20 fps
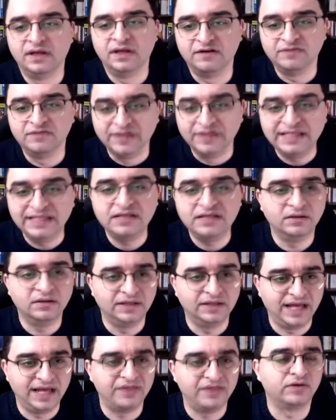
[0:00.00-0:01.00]
of the legal
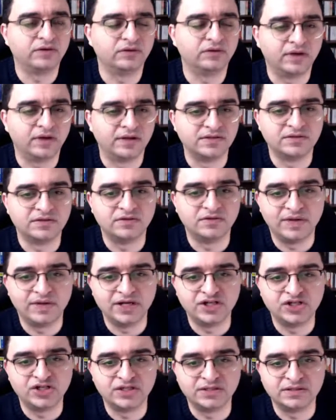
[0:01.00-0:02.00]
and ethical
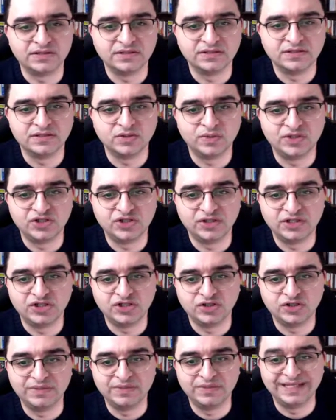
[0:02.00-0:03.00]
considerations to which they
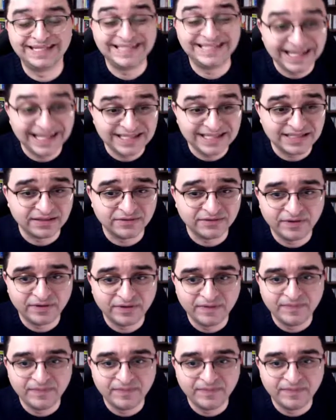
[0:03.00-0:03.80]
should be attentive